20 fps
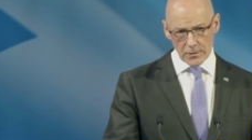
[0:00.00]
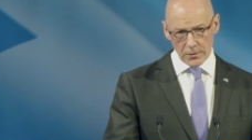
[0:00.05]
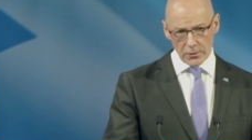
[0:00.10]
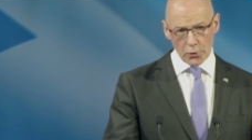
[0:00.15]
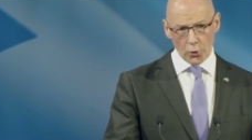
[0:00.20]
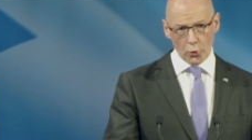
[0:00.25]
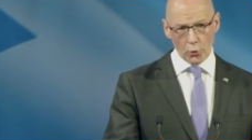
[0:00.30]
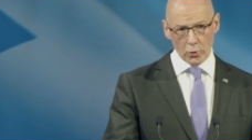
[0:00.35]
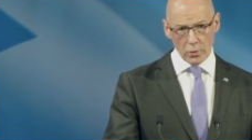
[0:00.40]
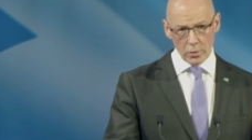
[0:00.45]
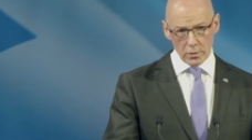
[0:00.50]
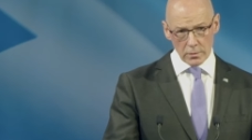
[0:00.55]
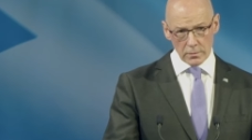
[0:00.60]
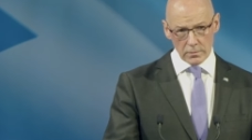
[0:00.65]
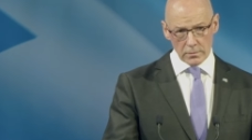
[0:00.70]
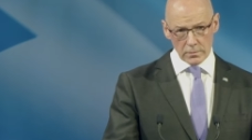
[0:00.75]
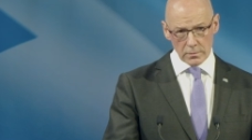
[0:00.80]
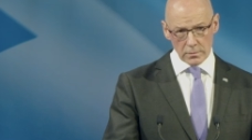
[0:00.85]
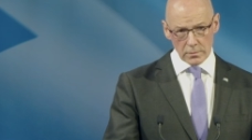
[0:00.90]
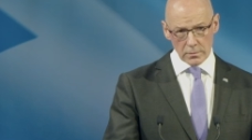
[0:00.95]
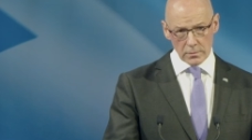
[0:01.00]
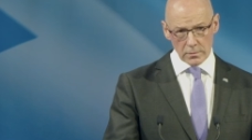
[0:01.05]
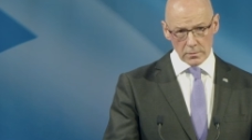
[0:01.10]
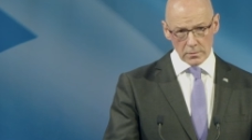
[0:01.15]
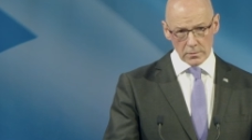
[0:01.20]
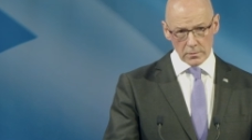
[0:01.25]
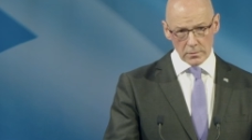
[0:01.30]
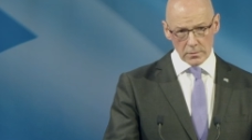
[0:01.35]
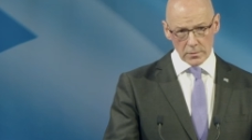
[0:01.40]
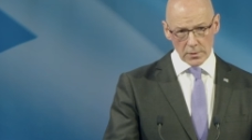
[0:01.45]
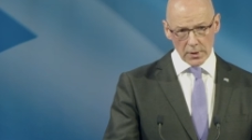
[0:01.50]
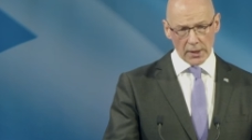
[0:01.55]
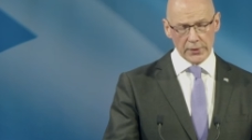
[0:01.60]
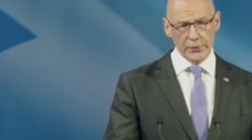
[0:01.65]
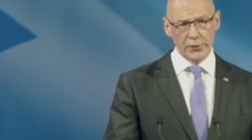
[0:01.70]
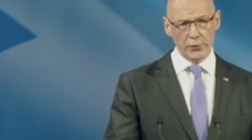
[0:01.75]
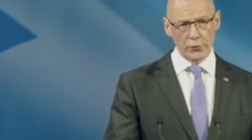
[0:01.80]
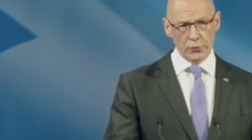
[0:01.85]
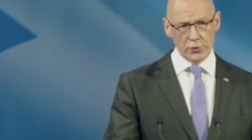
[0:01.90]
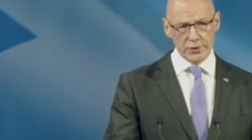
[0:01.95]
No,
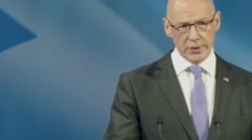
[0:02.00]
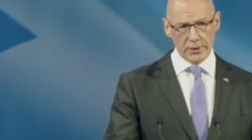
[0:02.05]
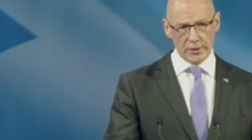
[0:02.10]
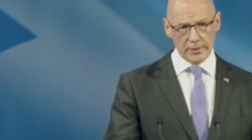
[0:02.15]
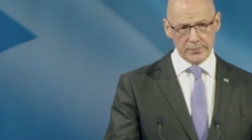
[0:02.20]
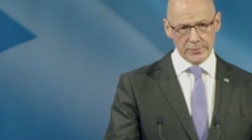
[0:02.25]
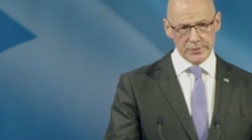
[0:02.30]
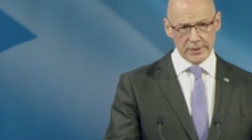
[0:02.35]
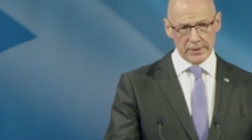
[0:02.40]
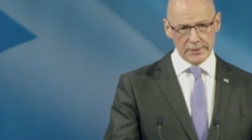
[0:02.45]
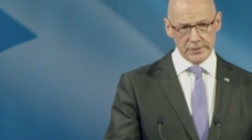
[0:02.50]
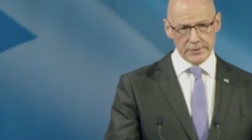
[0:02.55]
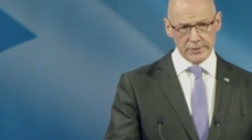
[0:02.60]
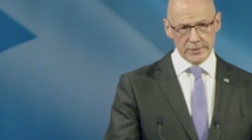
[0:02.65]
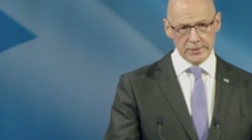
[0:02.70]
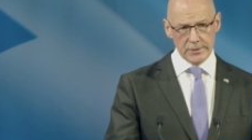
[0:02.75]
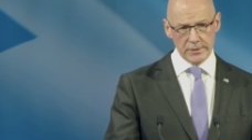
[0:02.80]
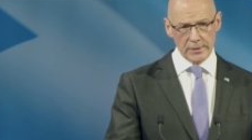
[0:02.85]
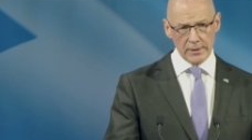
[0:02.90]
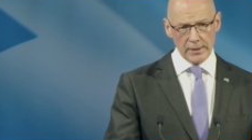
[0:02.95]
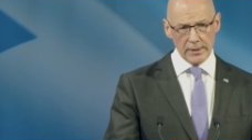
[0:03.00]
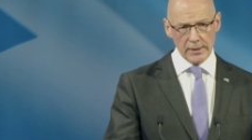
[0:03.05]
under no circumstances.